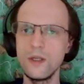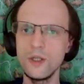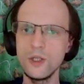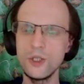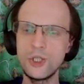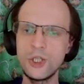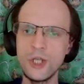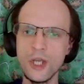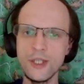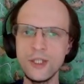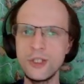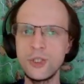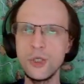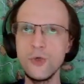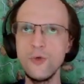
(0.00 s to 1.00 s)

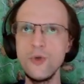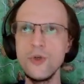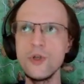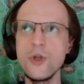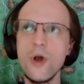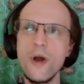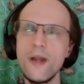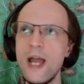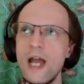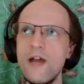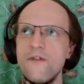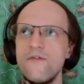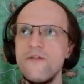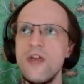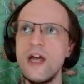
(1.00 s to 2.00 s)
just to not
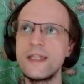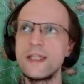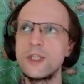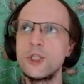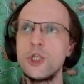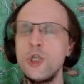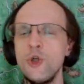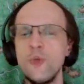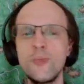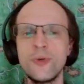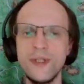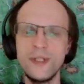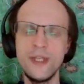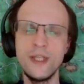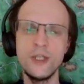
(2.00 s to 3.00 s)
have that
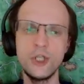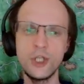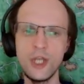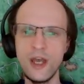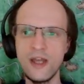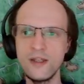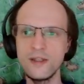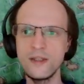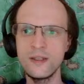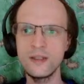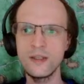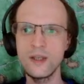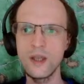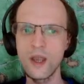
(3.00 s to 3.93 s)
2% chance